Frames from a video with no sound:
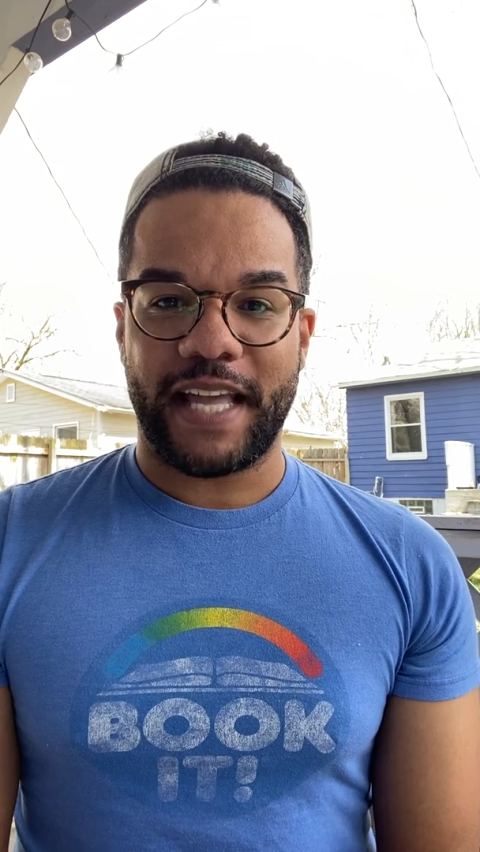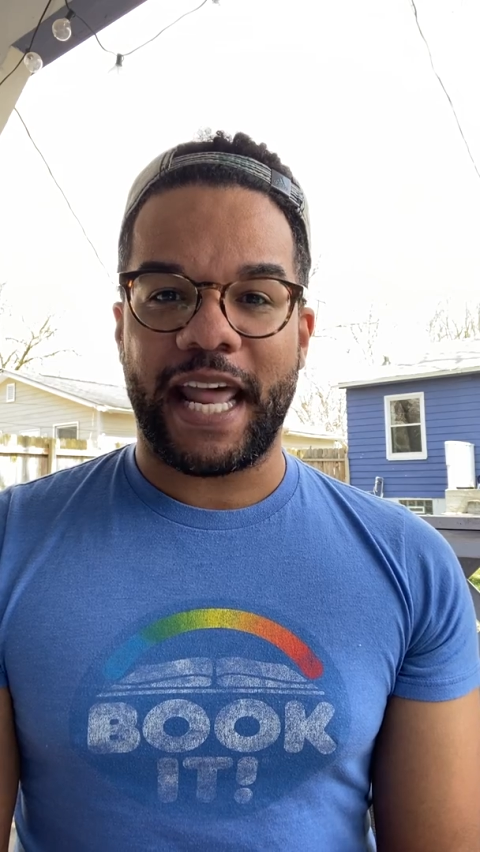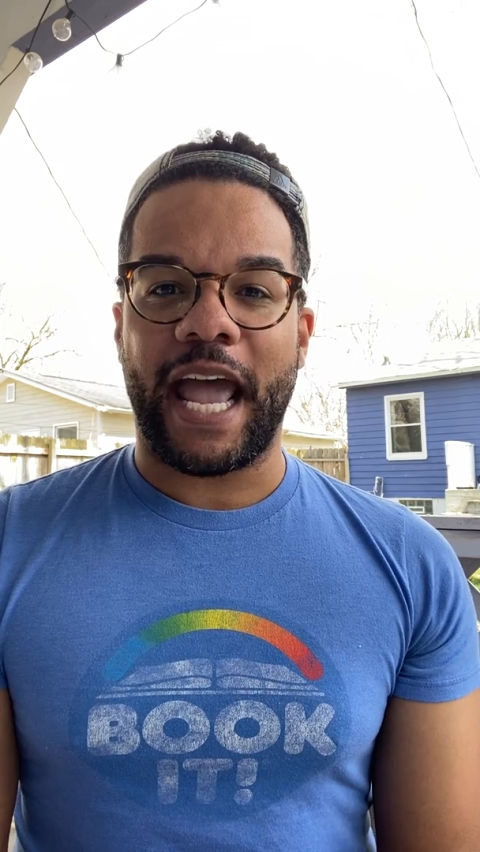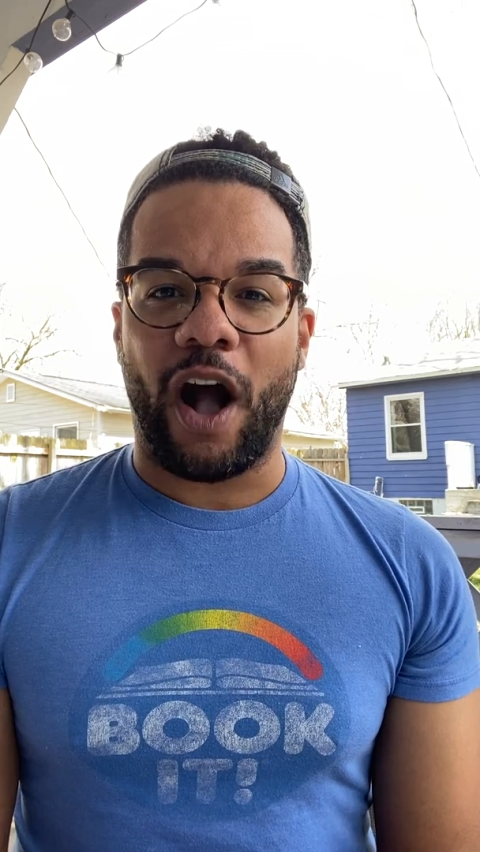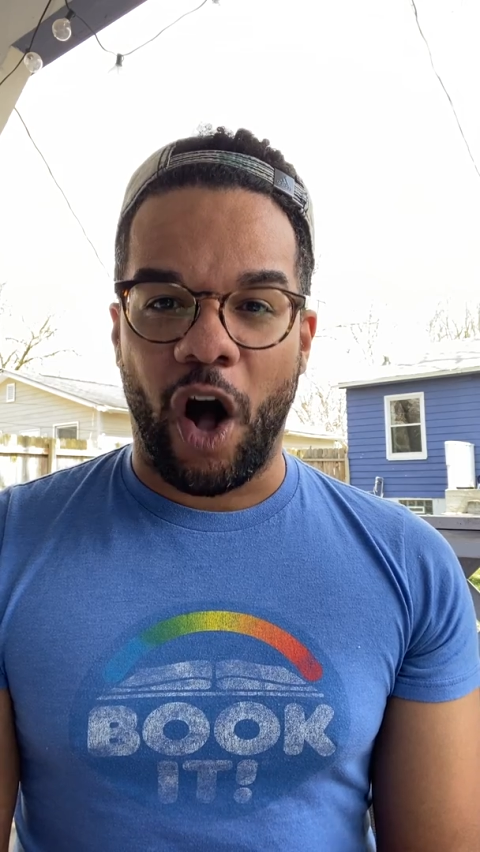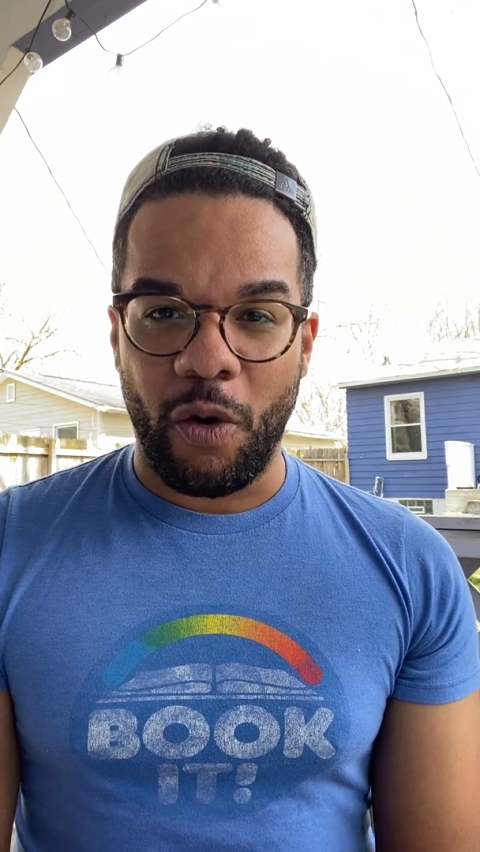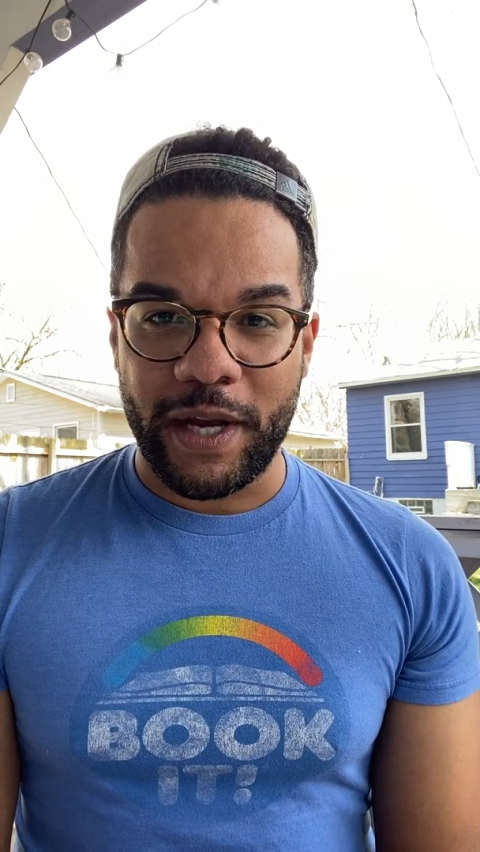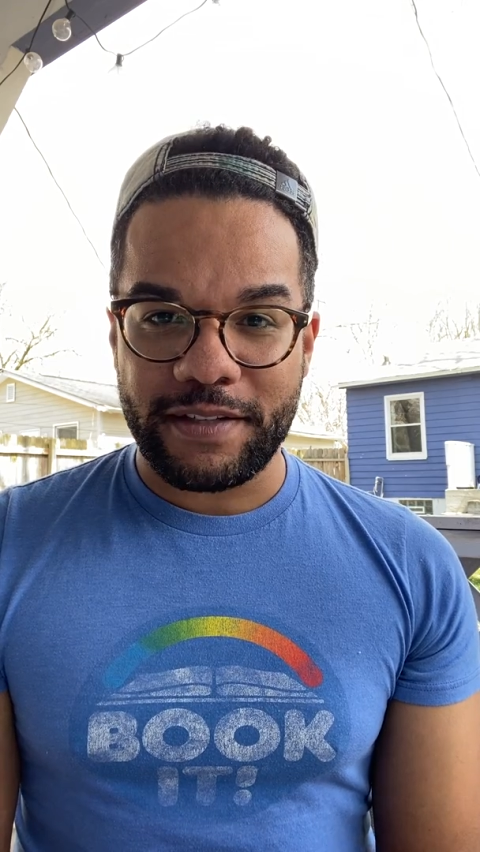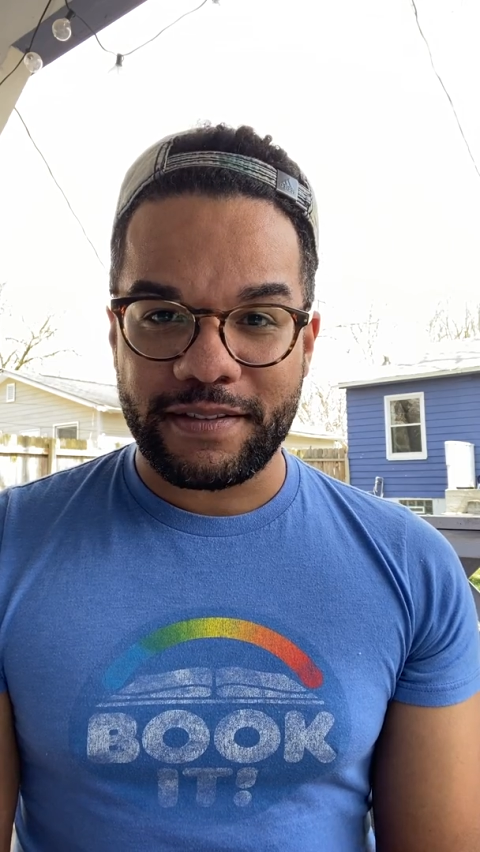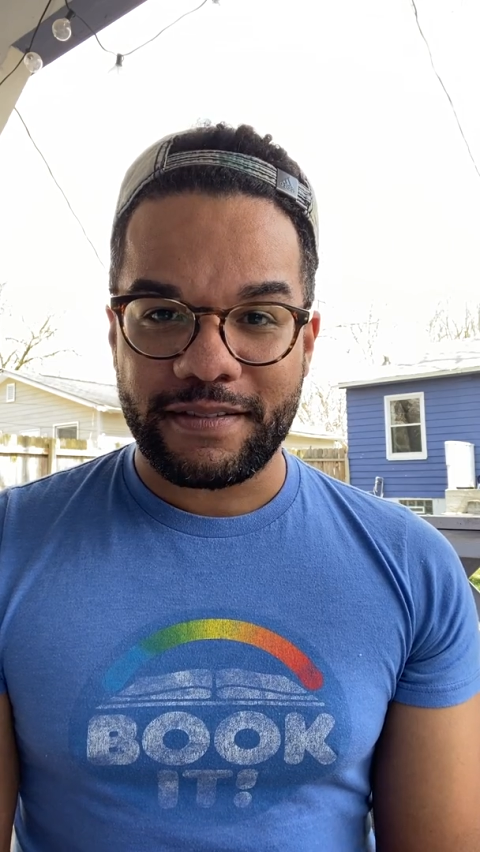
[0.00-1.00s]
and I
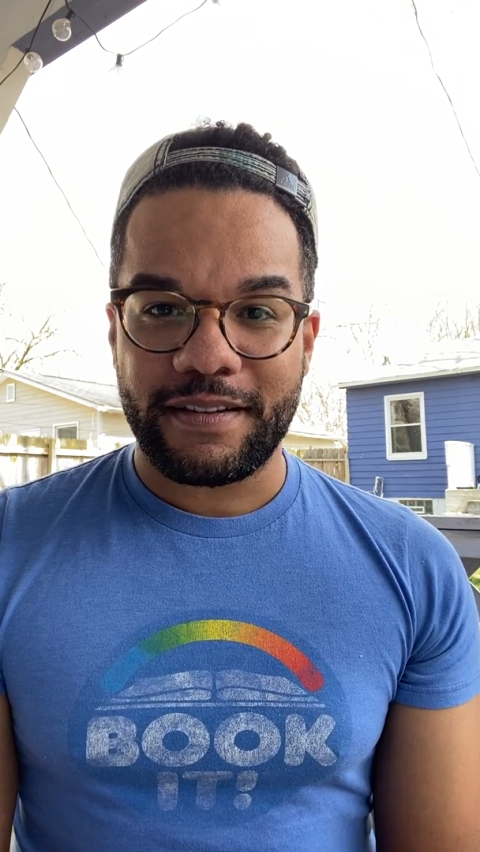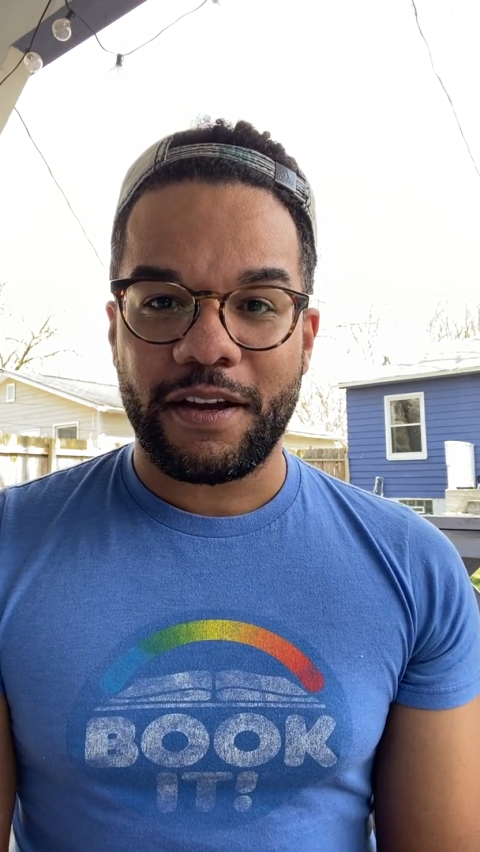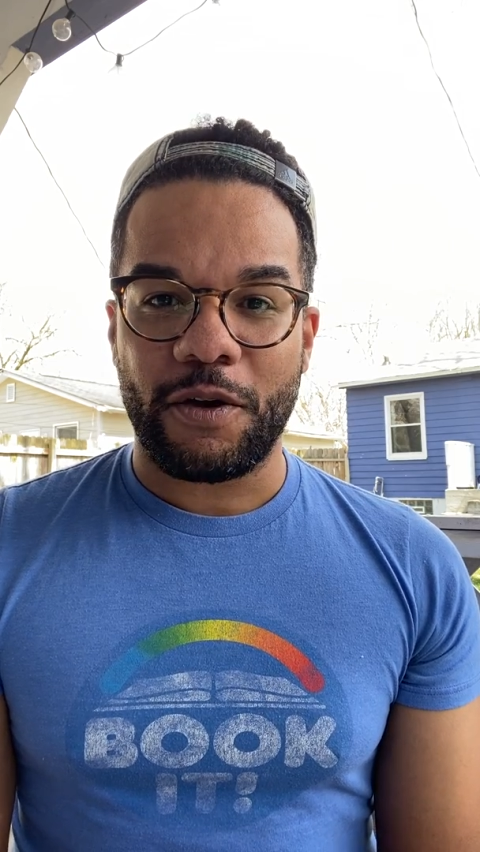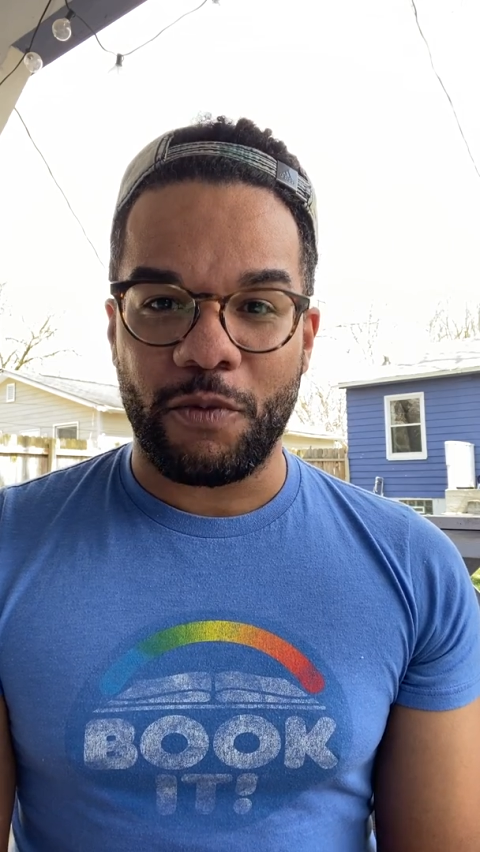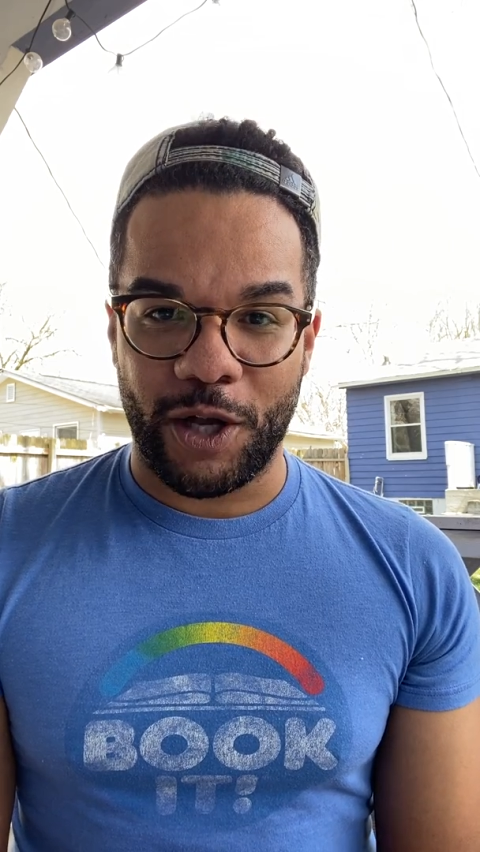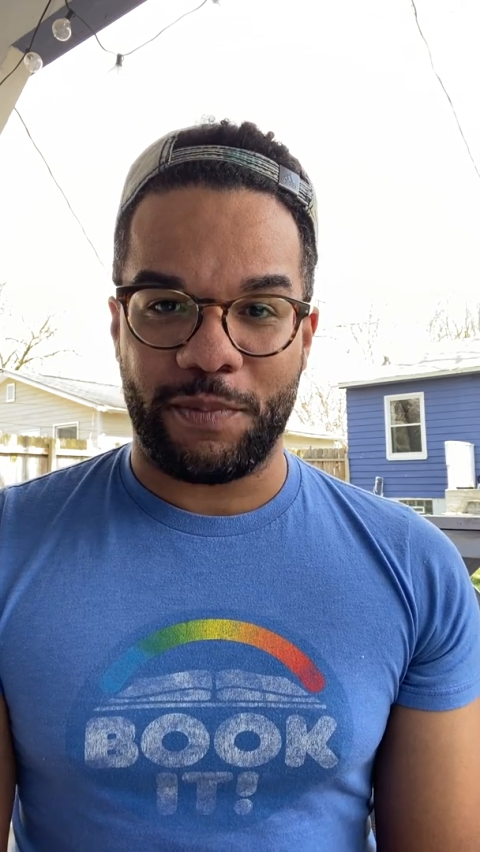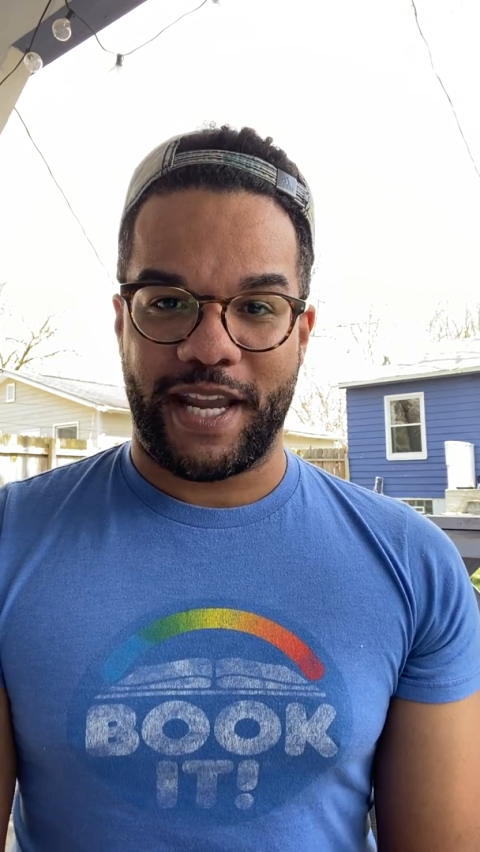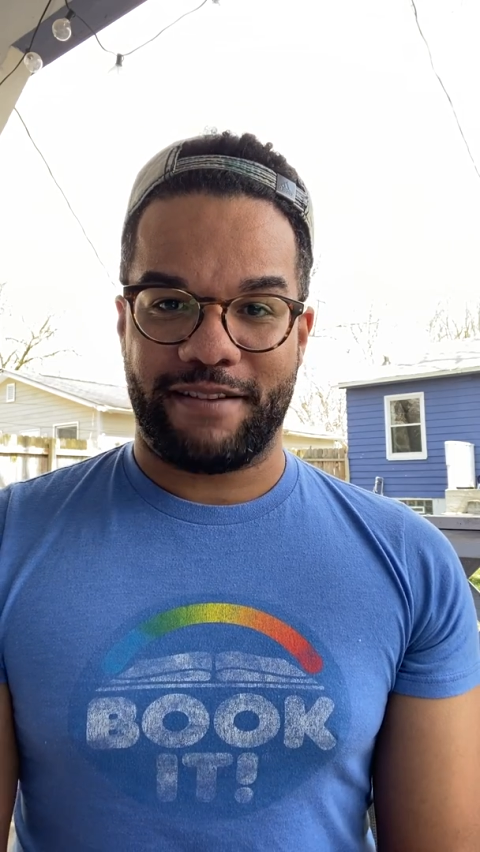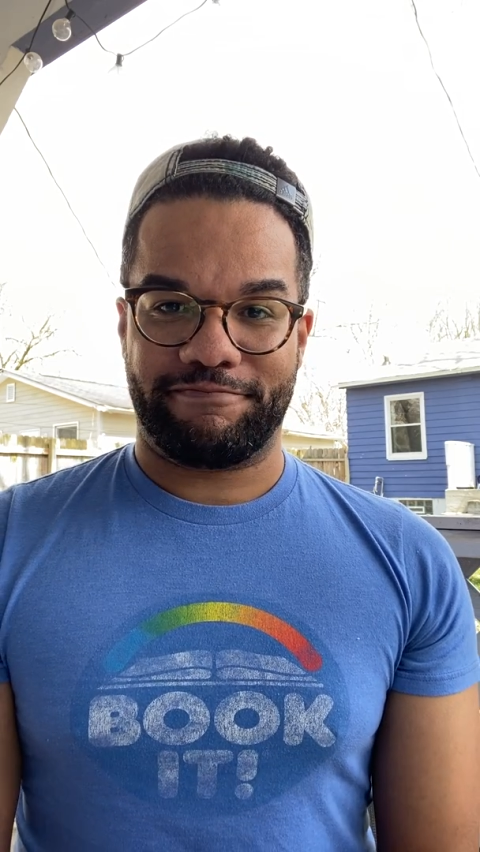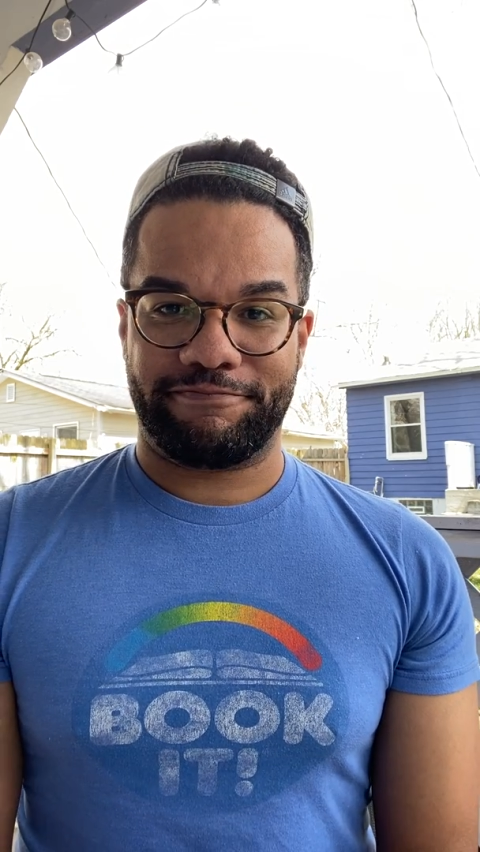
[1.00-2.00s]
always will be.